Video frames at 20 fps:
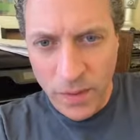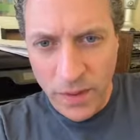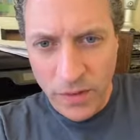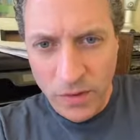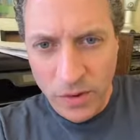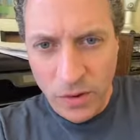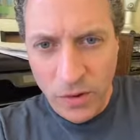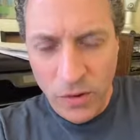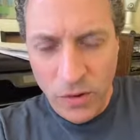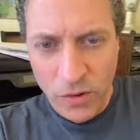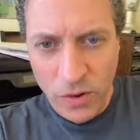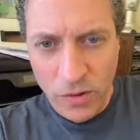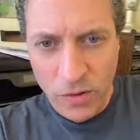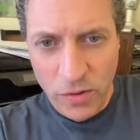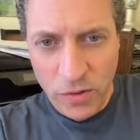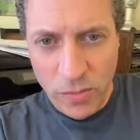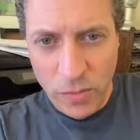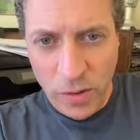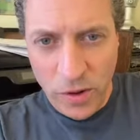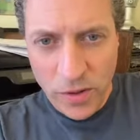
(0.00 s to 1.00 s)
Lisa
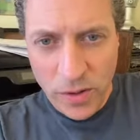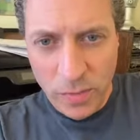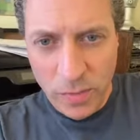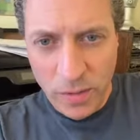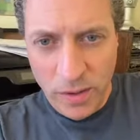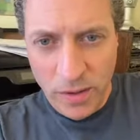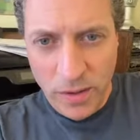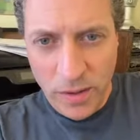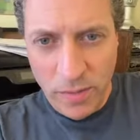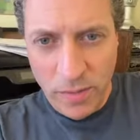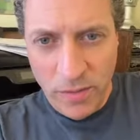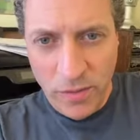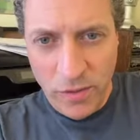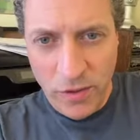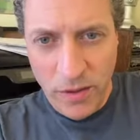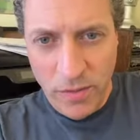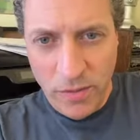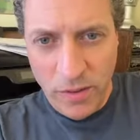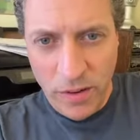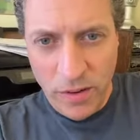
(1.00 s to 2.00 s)
Kudrow, smart to play dumb.
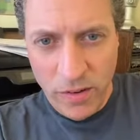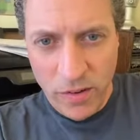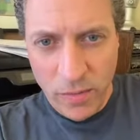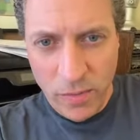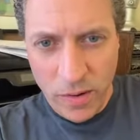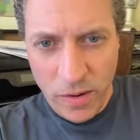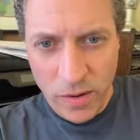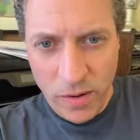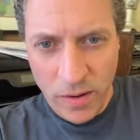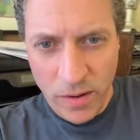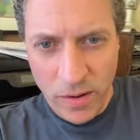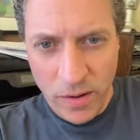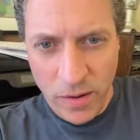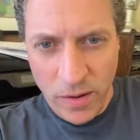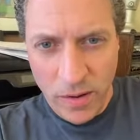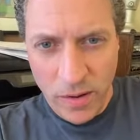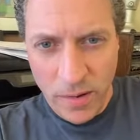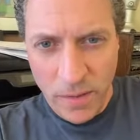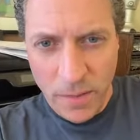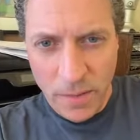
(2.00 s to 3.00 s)
Shit, very smart.
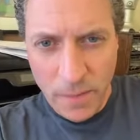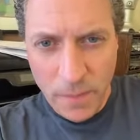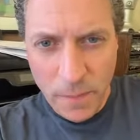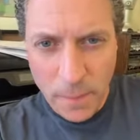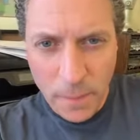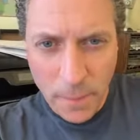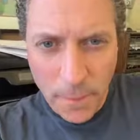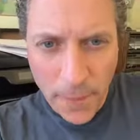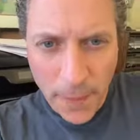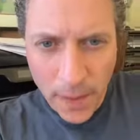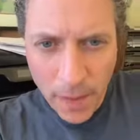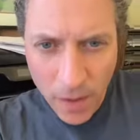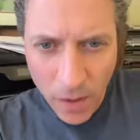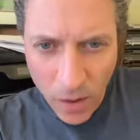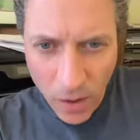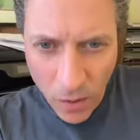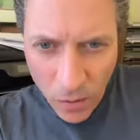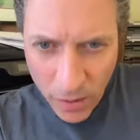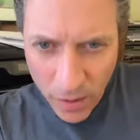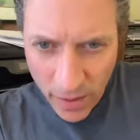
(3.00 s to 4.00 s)

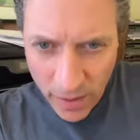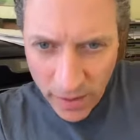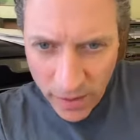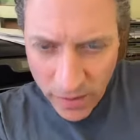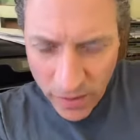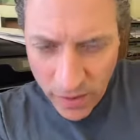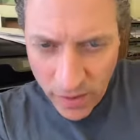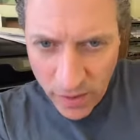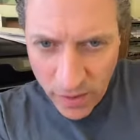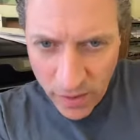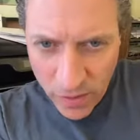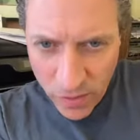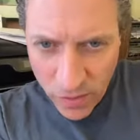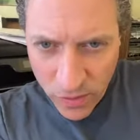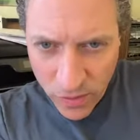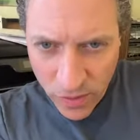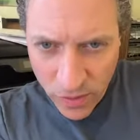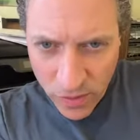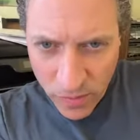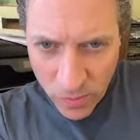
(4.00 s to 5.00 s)
Okay, let's see.
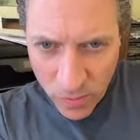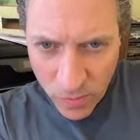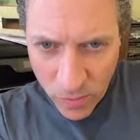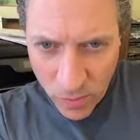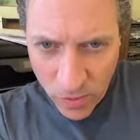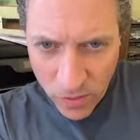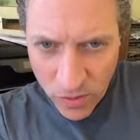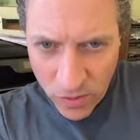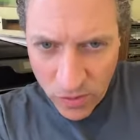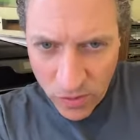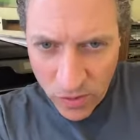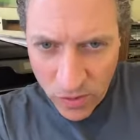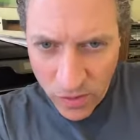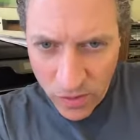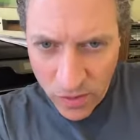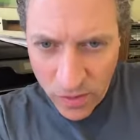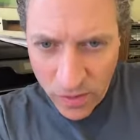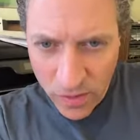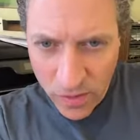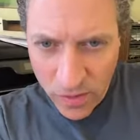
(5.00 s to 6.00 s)
Let's get some questions
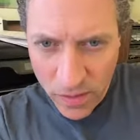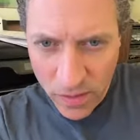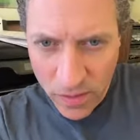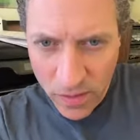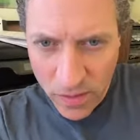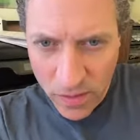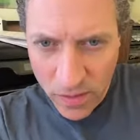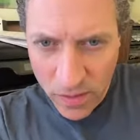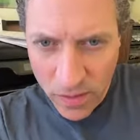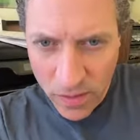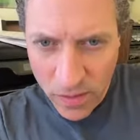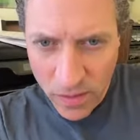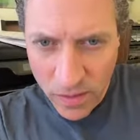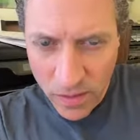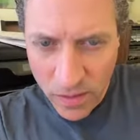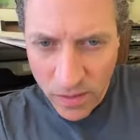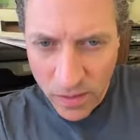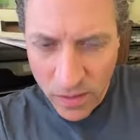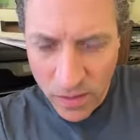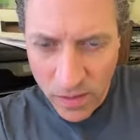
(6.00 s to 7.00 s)
here.
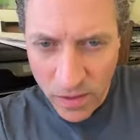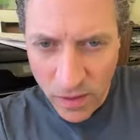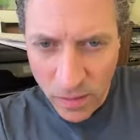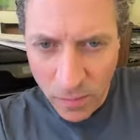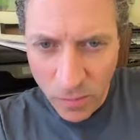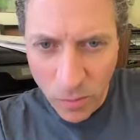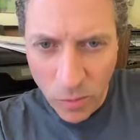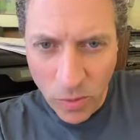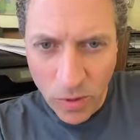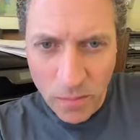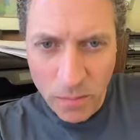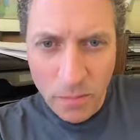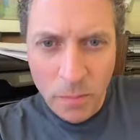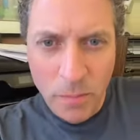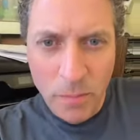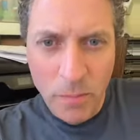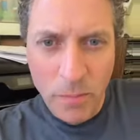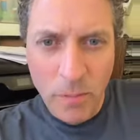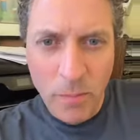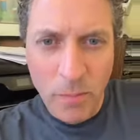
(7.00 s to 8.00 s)
Number
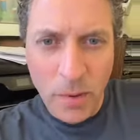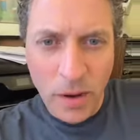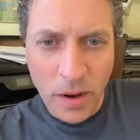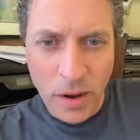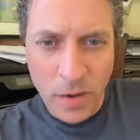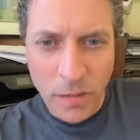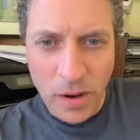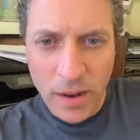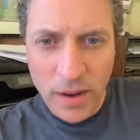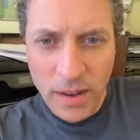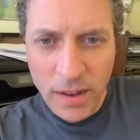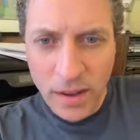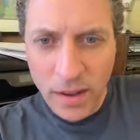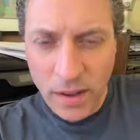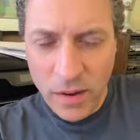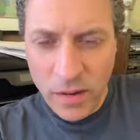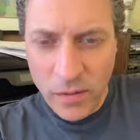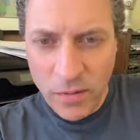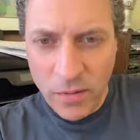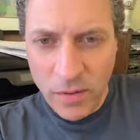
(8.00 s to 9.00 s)
one book on
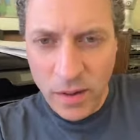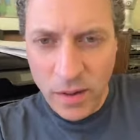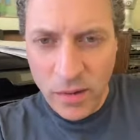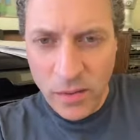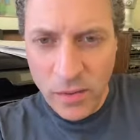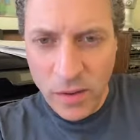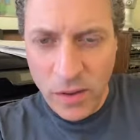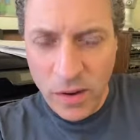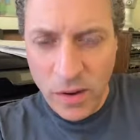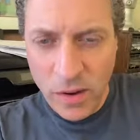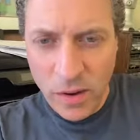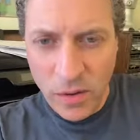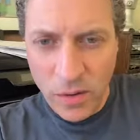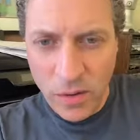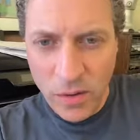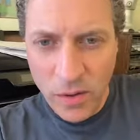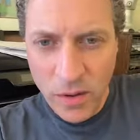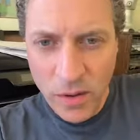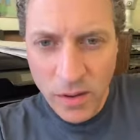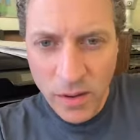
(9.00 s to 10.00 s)
writing? I don't really
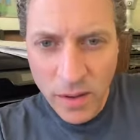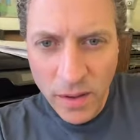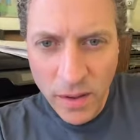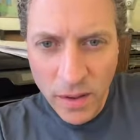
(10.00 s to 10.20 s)
know.